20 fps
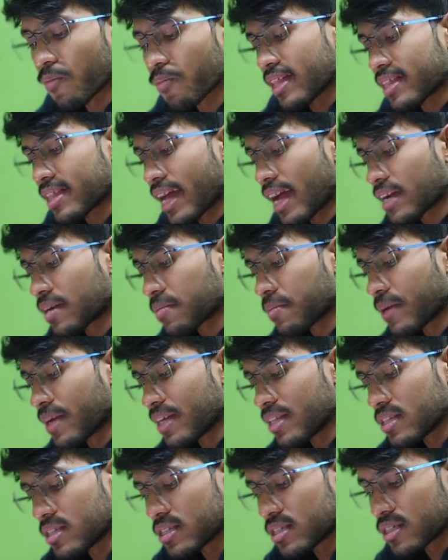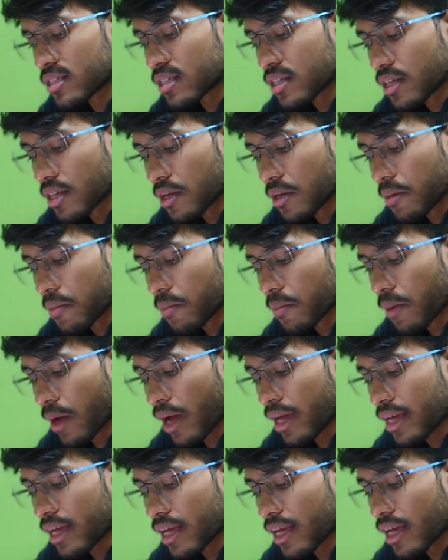That means
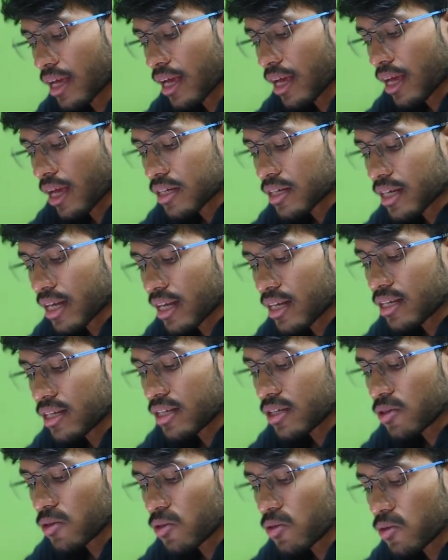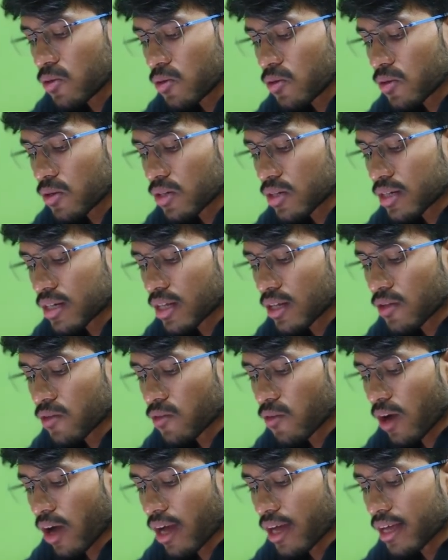my del u del
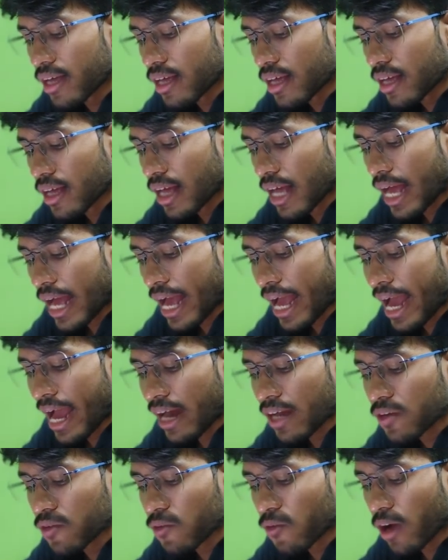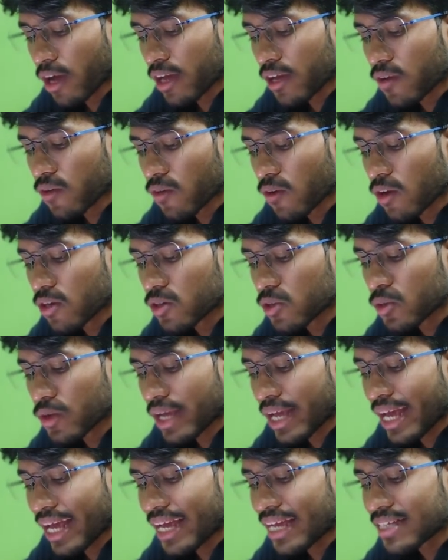y at y equal to
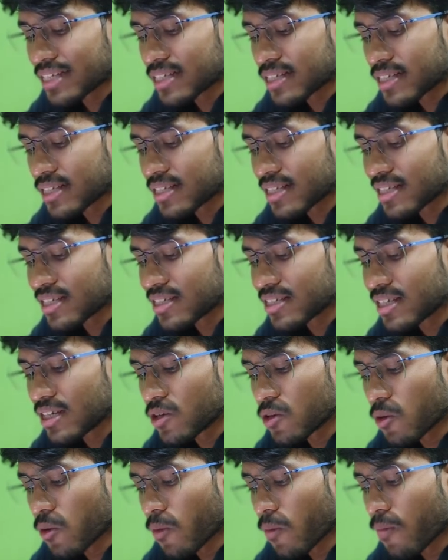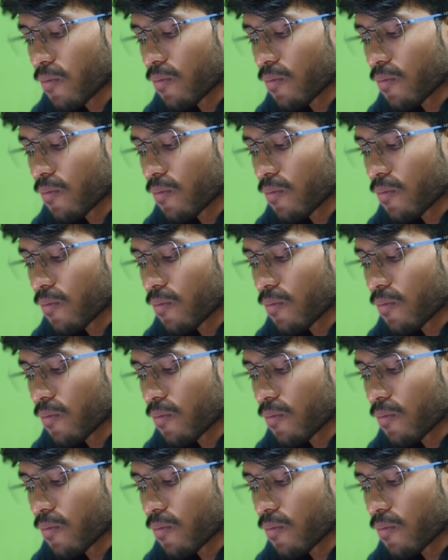H, this is 0.